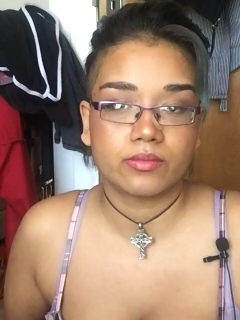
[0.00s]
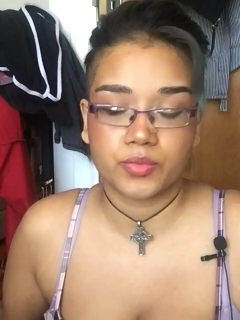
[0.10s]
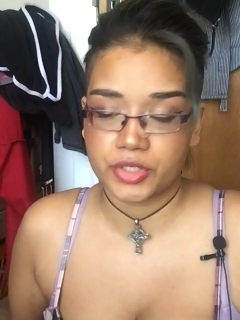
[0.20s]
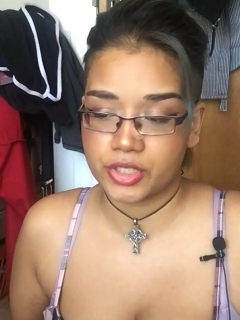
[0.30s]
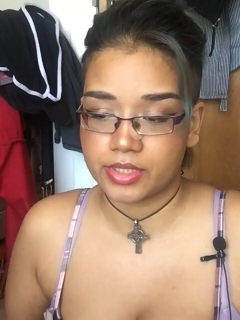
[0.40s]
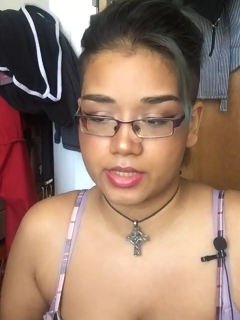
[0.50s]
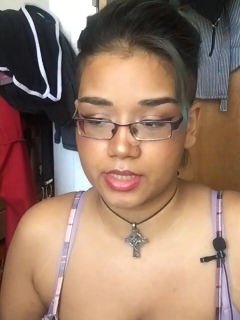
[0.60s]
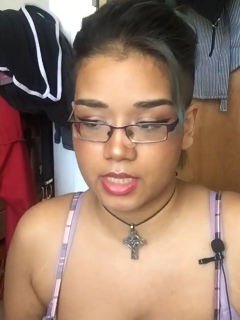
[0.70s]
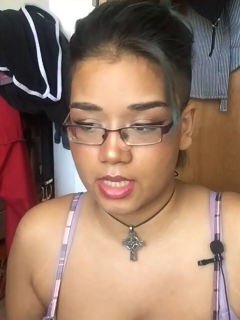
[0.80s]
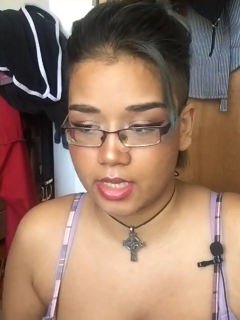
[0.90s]
which is
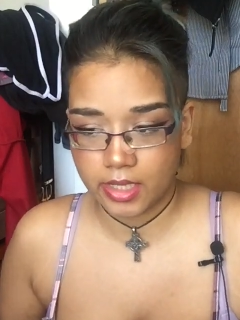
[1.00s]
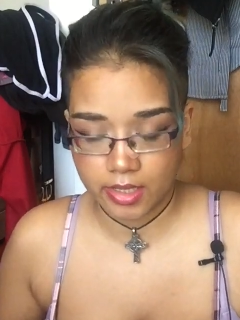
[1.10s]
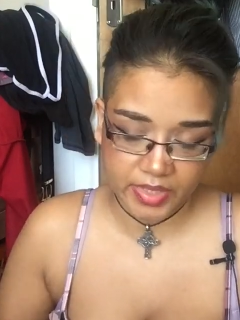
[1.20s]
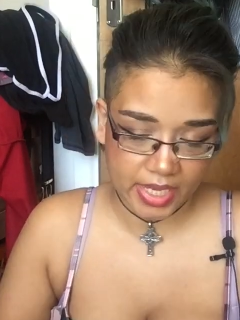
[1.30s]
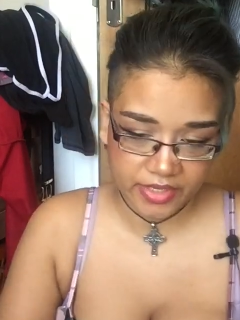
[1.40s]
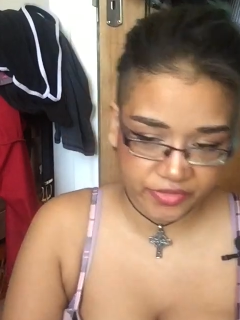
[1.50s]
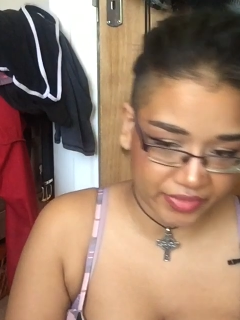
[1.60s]
the age of